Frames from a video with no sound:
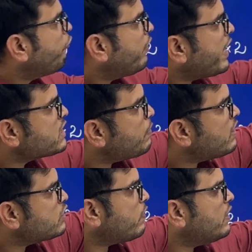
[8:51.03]
for x
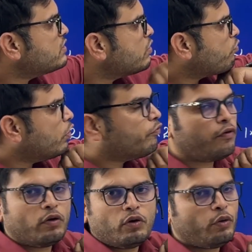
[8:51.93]
minus 1 is equal to
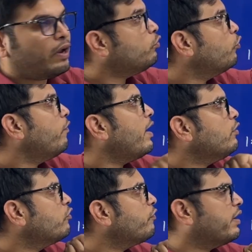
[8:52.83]
4, you have two
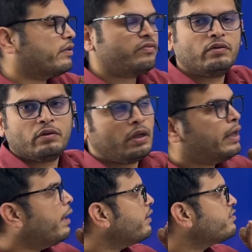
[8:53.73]
values for x.
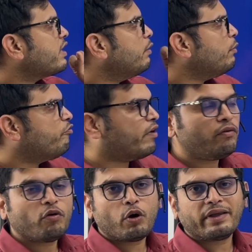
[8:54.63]
X can be
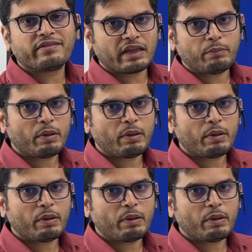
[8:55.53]
5 or x can be